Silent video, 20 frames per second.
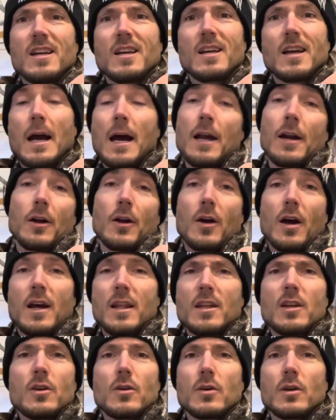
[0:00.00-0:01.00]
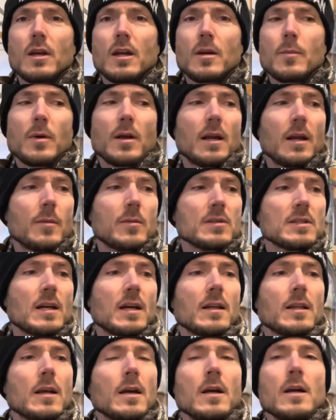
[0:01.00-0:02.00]
I don't know. I think you can get them on
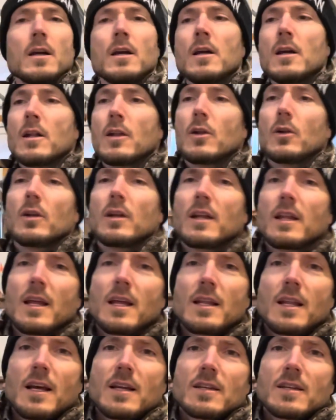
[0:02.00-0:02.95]
Amazon. The only thing that